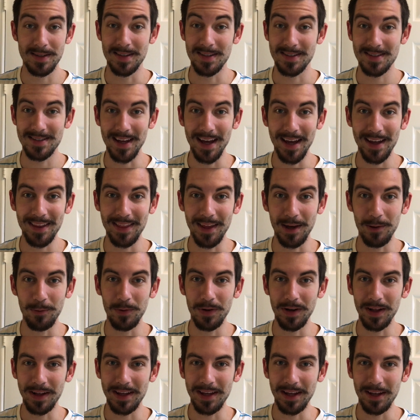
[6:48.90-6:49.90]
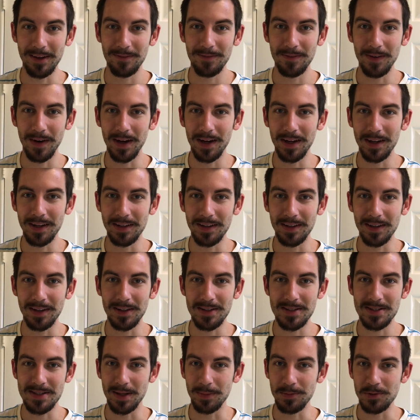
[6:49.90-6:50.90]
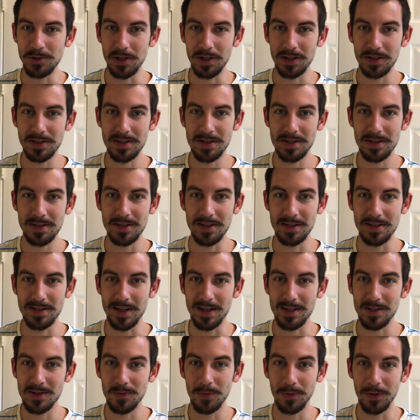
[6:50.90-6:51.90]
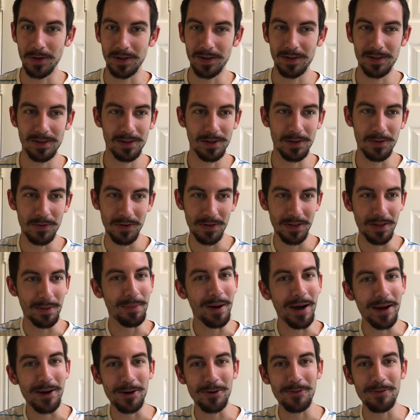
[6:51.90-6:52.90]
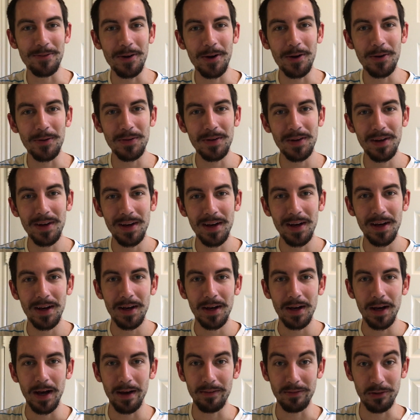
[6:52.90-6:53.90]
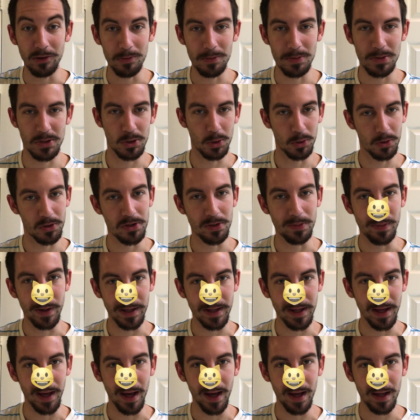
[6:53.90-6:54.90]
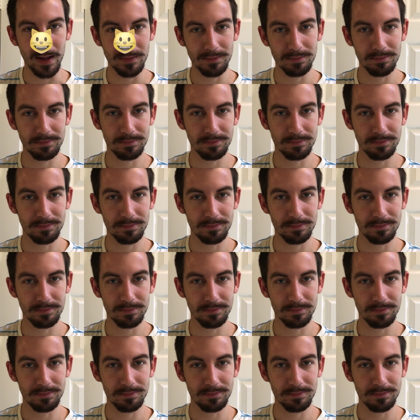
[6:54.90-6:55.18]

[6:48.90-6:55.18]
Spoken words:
it sad that when I can't find a subject to test when using the microphone, I have to resort to my cat?